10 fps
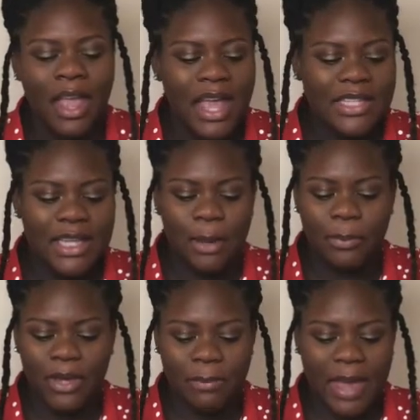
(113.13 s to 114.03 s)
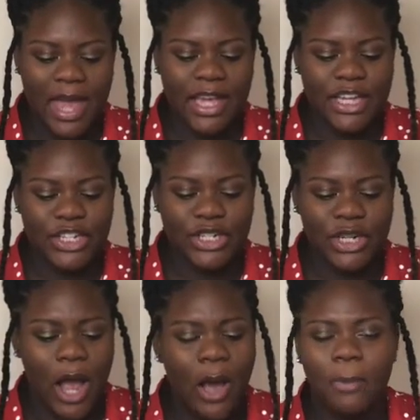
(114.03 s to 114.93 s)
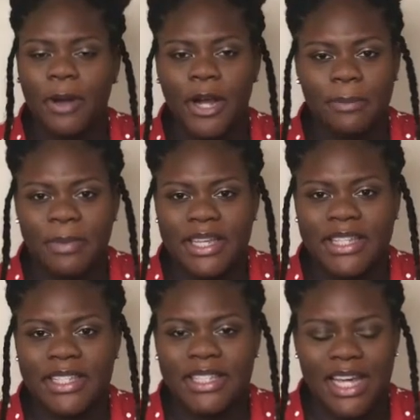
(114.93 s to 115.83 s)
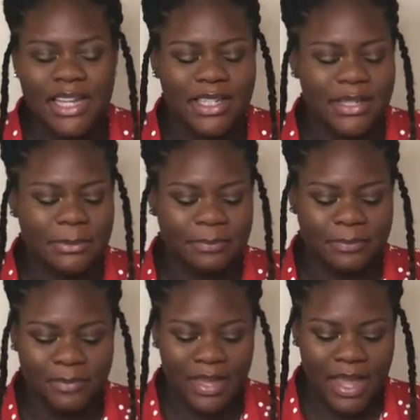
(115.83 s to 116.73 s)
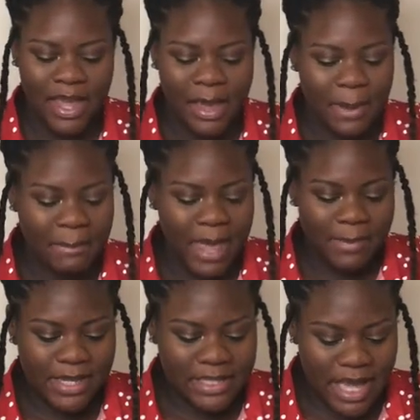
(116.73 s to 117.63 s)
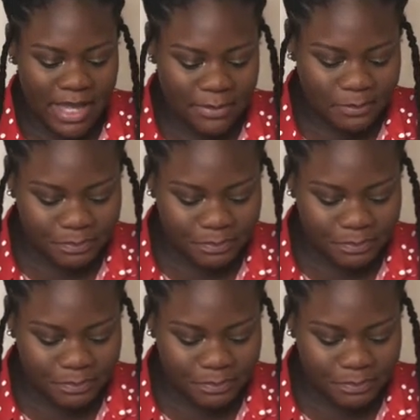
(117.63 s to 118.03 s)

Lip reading: it's like a prepackaged all-purpose baby set,